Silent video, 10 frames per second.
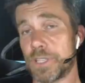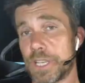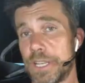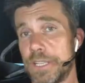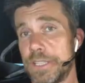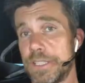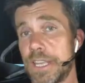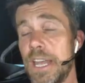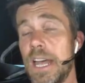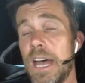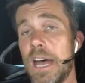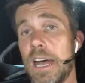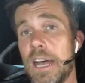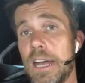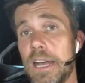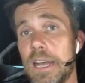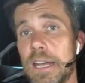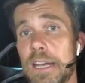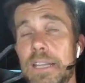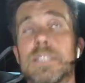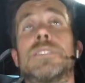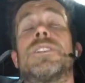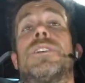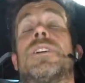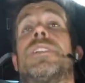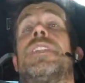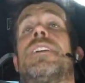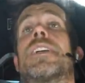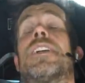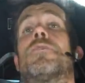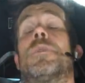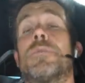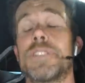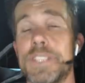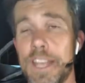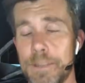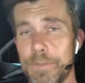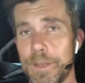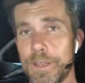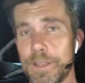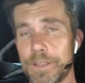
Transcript: which is, God, now I can't remember his name,